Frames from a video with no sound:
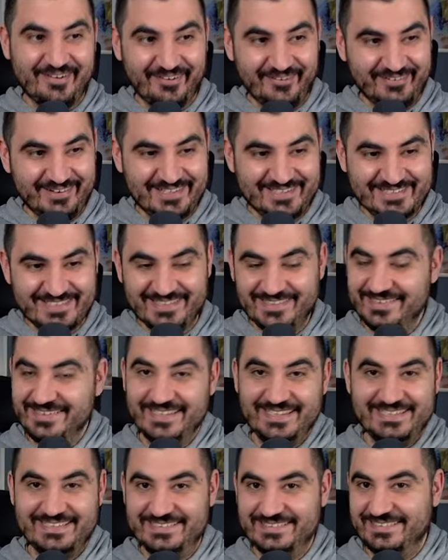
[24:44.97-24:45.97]
Honestly,
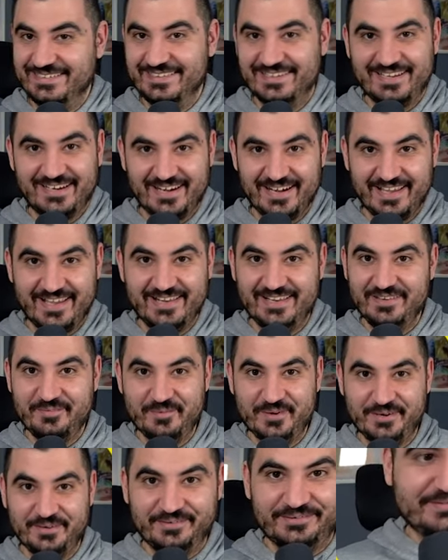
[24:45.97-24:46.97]
this is
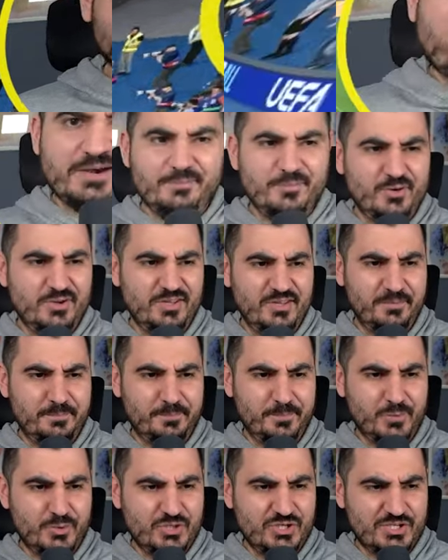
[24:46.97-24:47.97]
incredible. Bayern Munich are
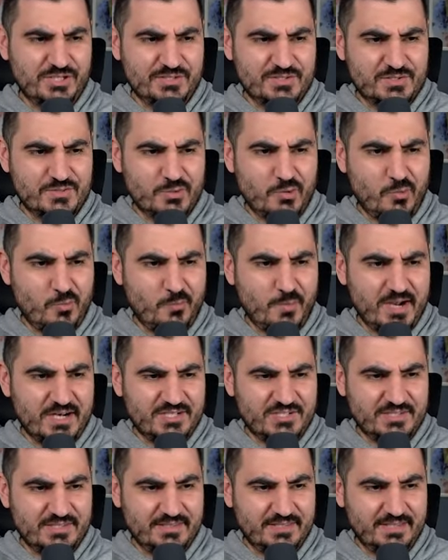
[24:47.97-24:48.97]
pushing so
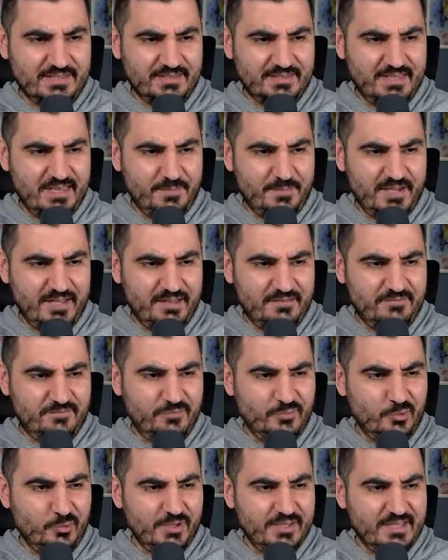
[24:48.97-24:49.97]
much in that game. I have
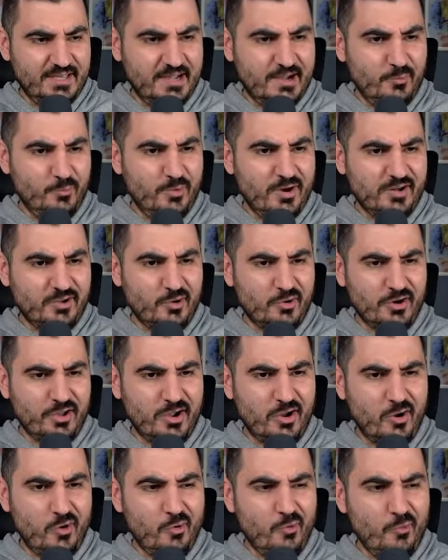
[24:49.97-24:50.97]
no idea how we're gonna
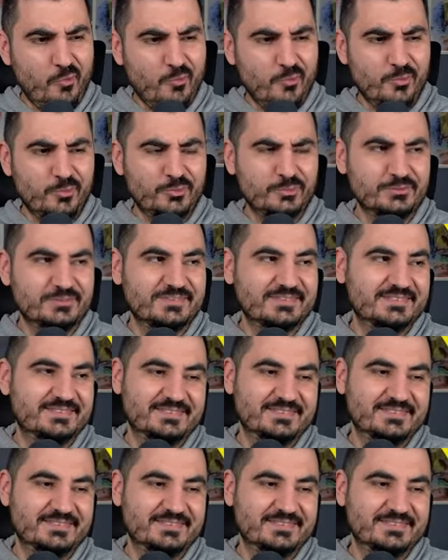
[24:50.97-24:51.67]
hold.